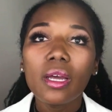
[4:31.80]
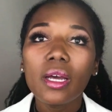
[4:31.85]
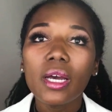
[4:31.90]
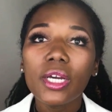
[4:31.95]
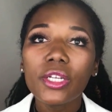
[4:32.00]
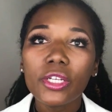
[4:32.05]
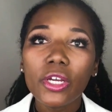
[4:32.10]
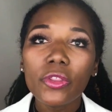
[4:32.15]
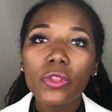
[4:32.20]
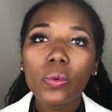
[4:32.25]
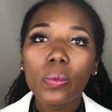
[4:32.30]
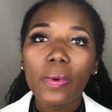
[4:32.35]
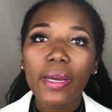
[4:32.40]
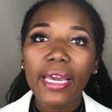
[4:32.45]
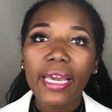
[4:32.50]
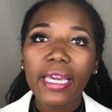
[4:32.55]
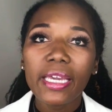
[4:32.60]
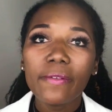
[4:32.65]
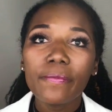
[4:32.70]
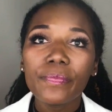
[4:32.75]
Another
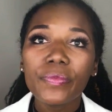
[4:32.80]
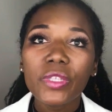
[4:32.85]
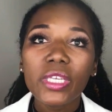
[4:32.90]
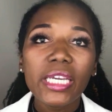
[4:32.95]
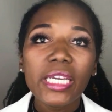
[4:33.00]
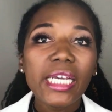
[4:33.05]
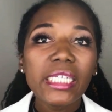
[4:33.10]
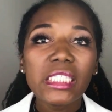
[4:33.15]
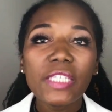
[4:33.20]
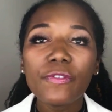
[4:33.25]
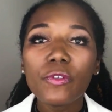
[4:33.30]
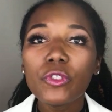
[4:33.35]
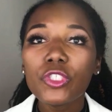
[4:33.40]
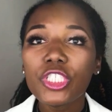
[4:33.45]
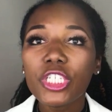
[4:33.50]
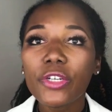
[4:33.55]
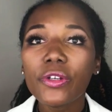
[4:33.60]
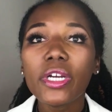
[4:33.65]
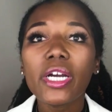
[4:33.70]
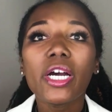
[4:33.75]
way is if you
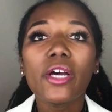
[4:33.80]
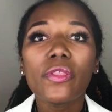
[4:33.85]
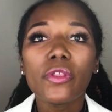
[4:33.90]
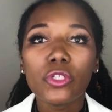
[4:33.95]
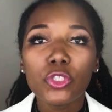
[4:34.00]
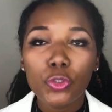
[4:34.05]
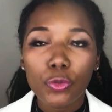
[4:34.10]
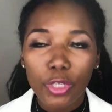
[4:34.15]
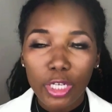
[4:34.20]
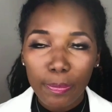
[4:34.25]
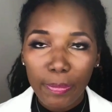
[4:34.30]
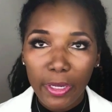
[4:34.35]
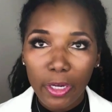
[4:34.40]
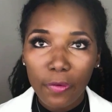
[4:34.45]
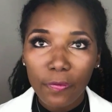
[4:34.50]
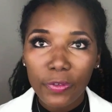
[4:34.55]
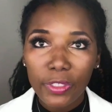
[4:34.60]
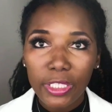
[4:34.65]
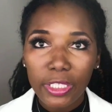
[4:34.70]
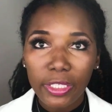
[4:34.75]
share other drug
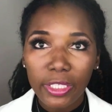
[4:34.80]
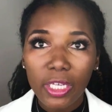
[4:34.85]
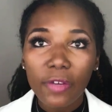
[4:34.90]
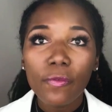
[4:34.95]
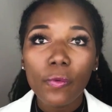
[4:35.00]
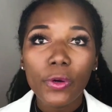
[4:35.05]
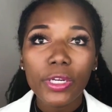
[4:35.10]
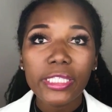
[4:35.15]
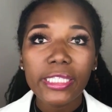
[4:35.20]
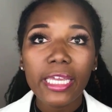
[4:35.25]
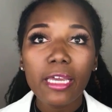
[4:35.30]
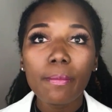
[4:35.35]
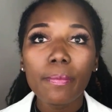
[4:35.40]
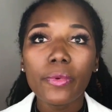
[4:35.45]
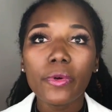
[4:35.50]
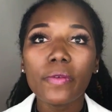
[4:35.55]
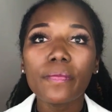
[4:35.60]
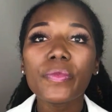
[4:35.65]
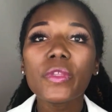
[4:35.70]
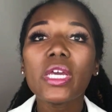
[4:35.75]
paraphernalia. For
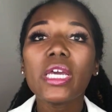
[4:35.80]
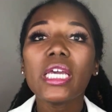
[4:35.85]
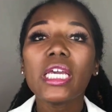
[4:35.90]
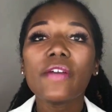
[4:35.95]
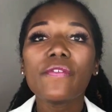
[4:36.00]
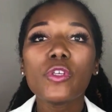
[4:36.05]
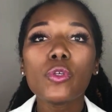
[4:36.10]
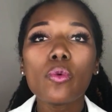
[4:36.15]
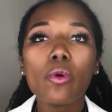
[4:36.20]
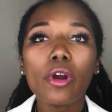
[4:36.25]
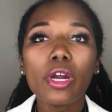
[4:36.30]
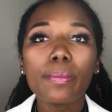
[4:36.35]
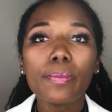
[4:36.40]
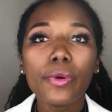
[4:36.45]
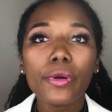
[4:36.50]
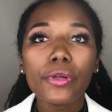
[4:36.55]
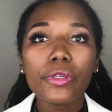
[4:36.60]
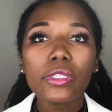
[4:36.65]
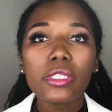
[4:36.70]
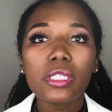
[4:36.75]
example, if you are a
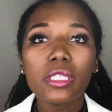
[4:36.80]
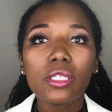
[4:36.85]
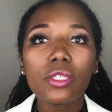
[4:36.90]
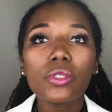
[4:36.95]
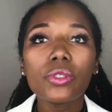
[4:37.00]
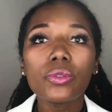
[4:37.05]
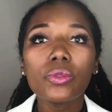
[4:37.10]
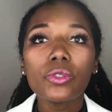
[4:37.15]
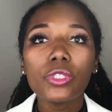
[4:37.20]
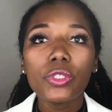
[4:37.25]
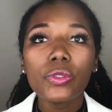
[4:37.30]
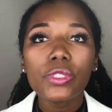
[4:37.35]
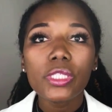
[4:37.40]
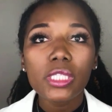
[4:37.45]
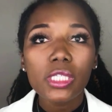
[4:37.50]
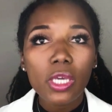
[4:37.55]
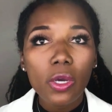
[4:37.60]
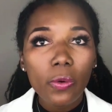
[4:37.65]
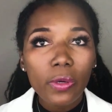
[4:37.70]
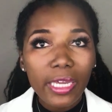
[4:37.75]
person who uses
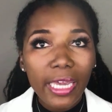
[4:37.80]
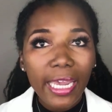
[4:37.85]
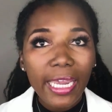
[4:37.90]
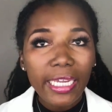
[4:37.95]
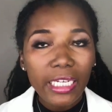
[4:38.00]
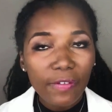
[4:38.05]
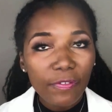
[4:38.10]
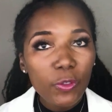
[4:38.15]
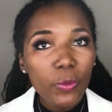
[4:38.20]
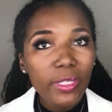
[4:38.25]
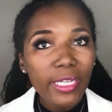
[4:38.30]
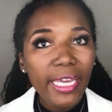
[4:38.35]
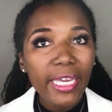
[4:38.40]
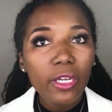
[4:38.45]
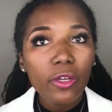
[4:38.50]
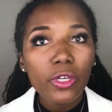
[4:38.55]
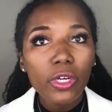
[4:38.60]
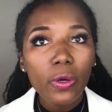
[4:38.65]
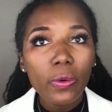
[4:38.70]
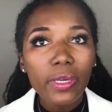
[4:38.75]
cocaine, if you
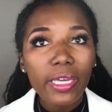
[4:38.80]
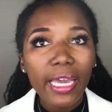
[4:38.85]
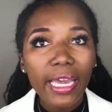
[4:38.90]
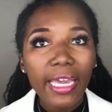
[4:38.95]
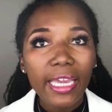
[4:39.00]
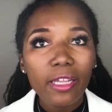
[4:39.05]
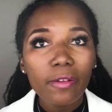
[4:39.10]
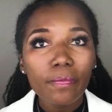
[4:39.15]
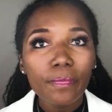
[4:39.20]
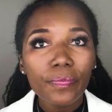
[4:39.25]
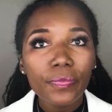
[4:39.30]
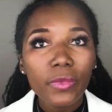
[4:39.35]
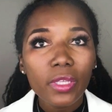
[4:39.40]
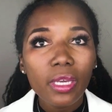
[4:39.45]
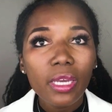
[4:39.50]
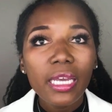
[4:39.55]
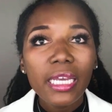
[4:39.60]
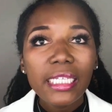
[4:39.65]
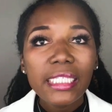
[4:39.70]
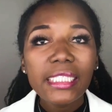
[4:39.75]
inhale cocaine,
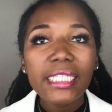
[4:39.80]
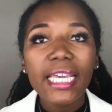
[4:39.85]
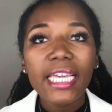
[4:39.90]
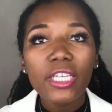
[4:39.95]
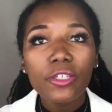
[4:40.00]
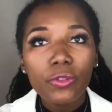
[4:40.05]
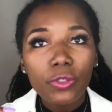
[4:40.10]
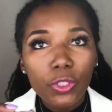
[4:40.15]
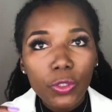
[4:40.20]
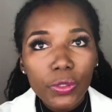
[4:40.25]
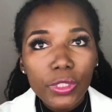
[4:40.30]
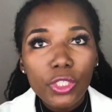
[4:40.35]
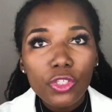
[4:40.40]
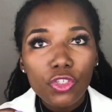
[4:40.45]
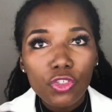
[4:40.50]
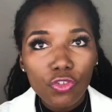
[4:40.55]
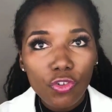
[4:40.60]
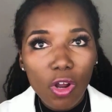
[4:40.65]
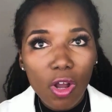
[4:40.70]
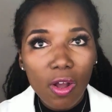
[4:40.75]
say you use a
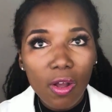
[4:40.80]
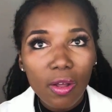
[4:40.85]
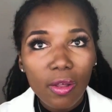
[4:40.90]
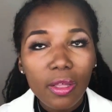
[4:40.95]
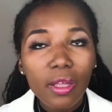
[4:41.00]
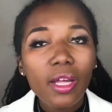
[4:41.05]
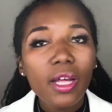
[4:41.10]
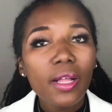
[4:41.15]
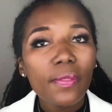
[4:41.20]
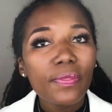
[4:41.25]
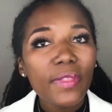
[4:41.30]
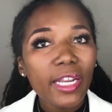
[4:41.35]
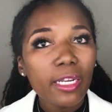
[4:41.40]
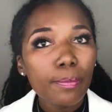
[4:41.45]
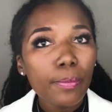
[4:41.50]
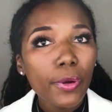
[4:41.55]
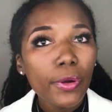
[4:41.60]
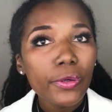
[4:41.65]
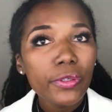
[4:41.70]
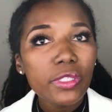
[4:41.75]
straw that a
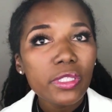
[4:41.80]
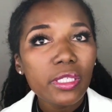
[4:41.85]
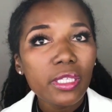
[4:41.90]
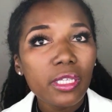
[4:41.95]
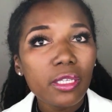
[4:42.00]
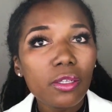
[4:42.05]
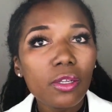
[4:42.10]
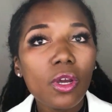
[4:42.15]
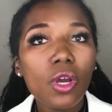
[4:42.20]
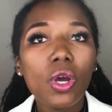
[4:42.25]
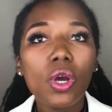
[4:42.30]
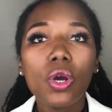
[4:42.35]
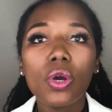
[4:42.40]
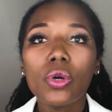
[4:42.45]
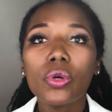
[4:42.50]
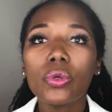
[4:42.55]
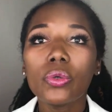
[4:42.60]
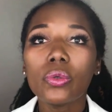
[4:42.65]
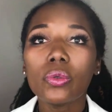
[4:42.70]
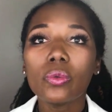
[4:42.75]
person
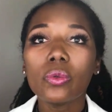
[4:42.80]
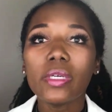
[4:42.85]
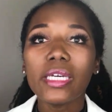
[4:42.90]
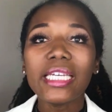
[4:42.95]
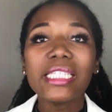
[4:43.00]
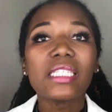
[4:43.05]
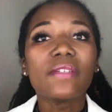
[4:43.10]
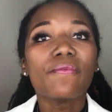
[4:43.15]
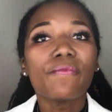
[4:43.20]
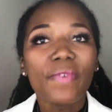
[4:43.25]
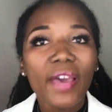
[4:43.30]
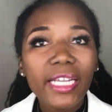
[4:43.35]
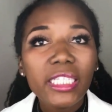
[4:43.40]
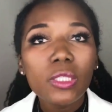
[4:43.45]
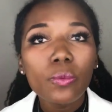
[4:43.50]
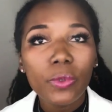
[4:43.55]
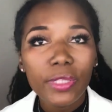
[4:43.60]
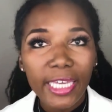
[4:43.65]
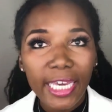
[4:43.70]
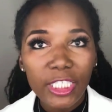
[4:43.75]
who is infected
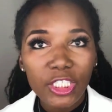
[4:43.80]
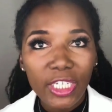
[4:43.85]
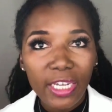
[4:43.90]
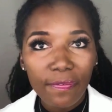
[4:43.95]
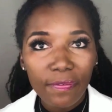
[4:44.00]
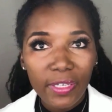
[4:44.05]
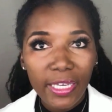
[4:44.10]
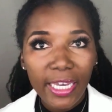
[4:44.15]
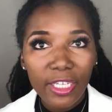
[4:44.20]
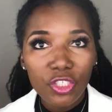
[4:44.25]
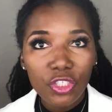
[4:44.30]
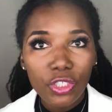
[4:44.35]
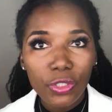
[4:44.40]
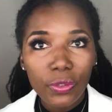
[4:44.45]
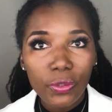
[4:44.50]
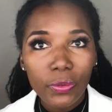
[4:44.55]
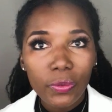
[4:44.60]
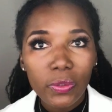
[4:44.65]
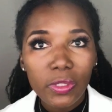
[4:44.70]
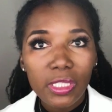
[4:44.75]
with HIV has
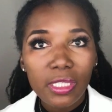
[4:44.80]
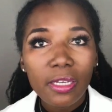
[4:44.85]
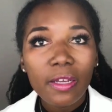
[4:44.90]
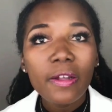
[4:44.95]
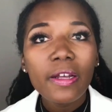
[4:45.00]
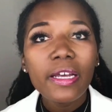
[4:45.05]
used,